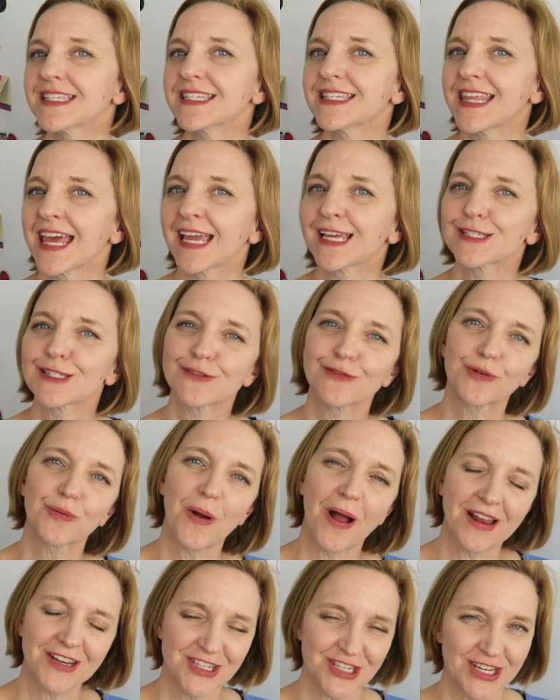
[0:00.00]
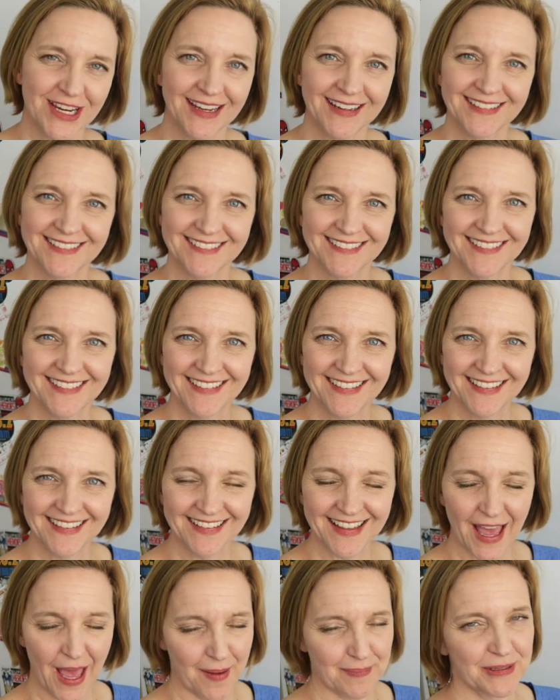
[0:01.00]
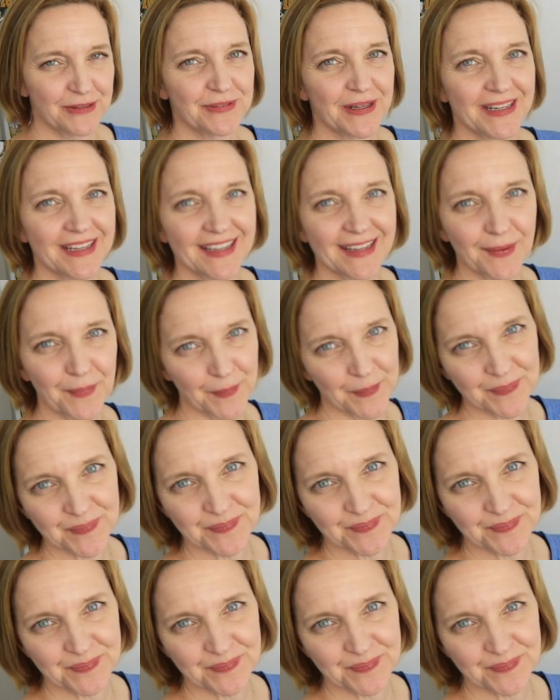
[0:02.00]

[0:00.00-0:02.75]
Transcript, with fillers: Thanks for watching. Happy running.